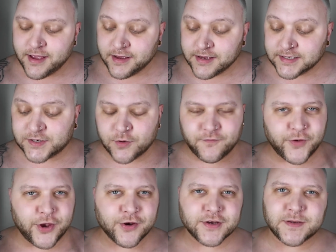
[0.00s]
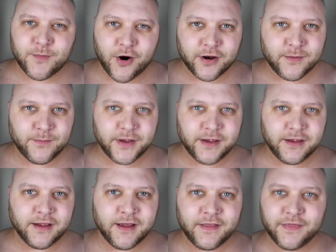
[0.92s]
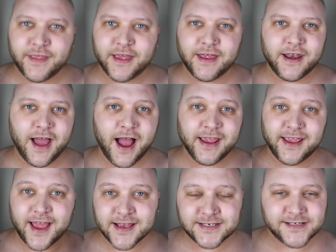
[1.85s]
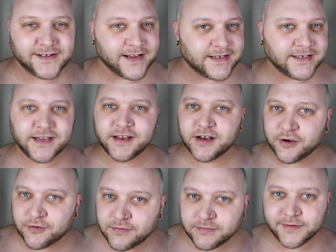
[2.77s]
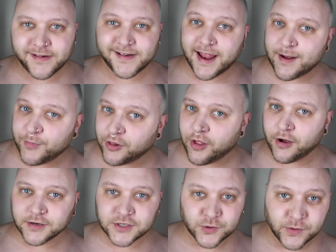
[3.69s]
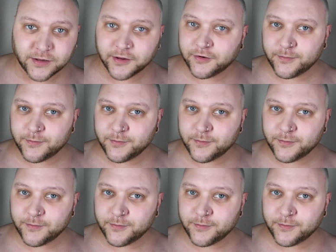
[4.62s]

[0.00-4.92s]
So if you hear some R&B, then I guess just, jam along to it a little